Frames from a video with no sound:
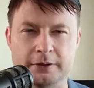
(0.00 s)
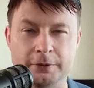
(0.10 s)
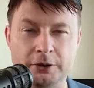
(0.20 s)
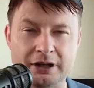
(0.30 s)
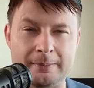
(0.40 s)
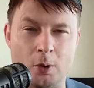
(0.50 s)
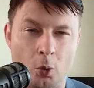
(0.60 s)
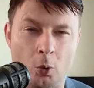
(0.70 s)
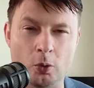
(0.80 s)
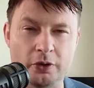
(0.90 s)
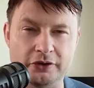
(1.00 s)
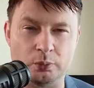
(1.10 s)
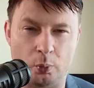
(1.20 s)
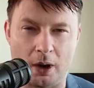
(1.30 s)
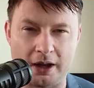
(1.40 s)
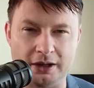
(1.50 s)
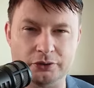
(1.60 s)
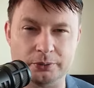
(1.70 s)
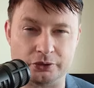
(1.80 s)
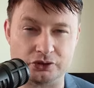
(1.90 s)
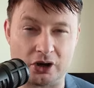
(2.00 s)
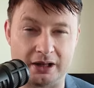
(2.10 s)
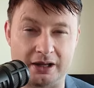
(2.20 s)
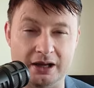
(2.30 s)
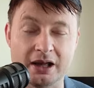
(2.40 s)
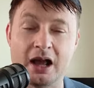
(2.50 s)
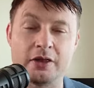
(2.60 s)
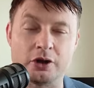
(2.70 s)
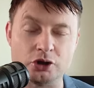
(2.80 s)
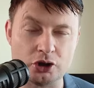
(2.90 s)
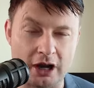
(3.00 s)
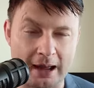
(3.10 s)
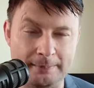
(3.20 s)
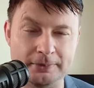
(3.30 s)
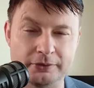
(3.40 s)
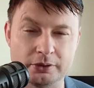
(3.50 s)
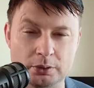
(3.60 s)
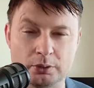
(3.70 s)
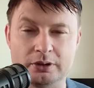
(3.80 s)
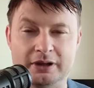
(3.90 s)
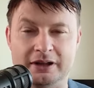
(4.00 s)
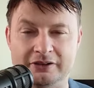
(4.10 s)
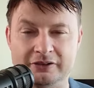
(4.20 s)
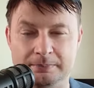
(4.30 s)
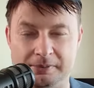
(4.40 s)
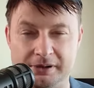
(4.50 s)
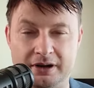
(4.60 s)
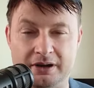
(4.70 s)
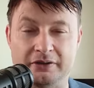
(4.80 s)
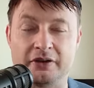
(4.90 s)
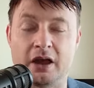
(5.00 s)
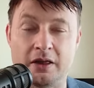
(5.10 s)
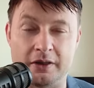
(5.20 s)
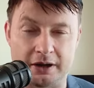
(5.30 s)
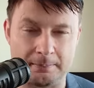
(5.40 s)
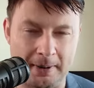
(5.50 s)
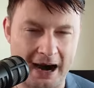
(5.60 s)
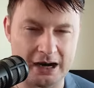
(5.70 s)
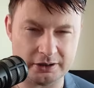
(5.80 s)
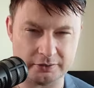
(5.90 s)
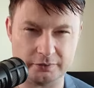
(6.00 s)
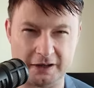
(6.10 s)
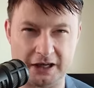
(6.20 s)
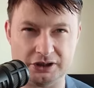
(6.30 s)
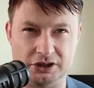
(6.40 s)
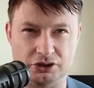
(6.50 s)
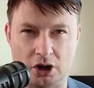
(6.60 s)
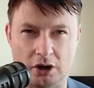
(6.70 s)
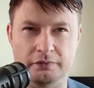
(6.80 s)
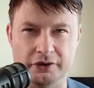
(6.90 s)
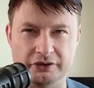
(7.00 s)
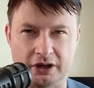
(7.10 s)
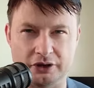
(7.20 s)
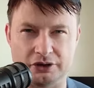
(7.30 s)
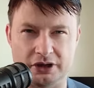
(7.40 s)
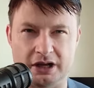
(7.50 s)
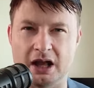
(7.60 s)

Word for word: If you're going to come all this way to Australia, then you should absolutely experience the comparative advantage of this country,